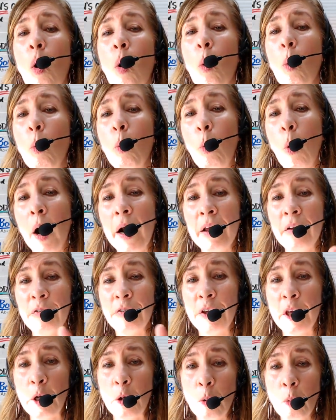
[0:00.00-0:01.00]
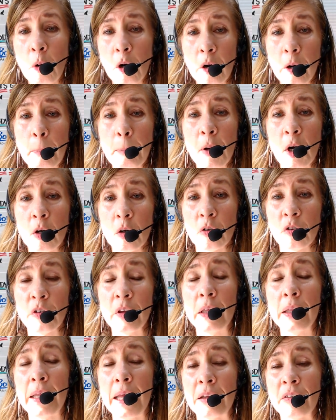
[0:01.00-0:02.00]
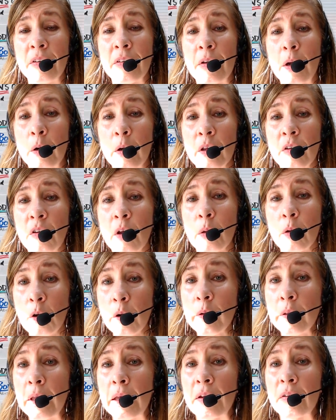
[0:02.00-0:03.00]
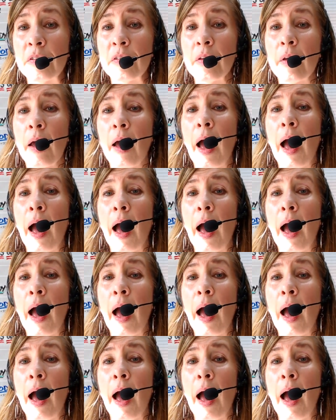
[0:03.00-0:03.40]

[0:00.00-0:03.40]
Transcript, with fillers: What if you were a person that started to learn this?